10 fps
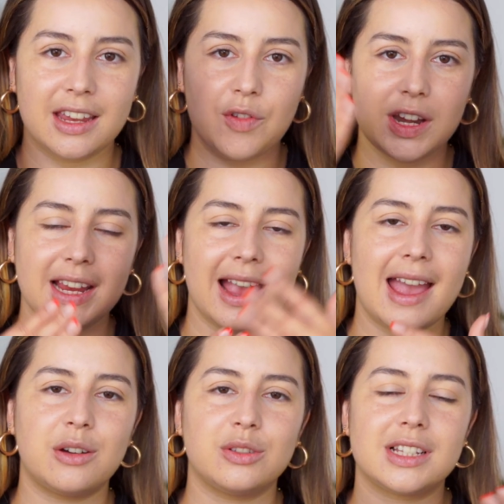evening
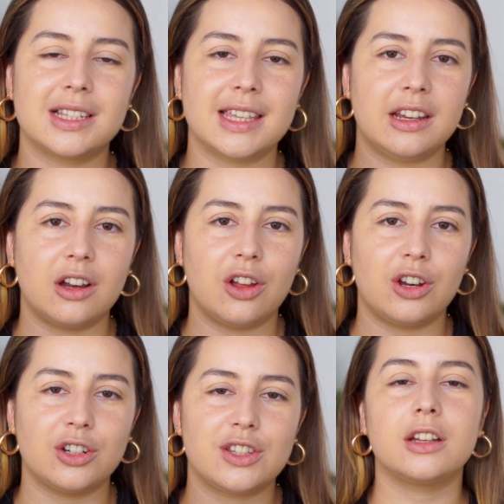out the skin
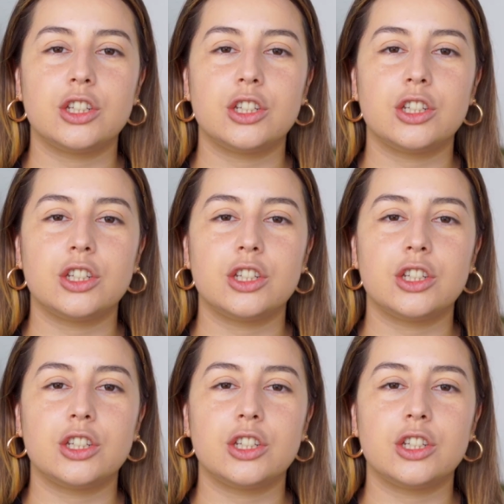color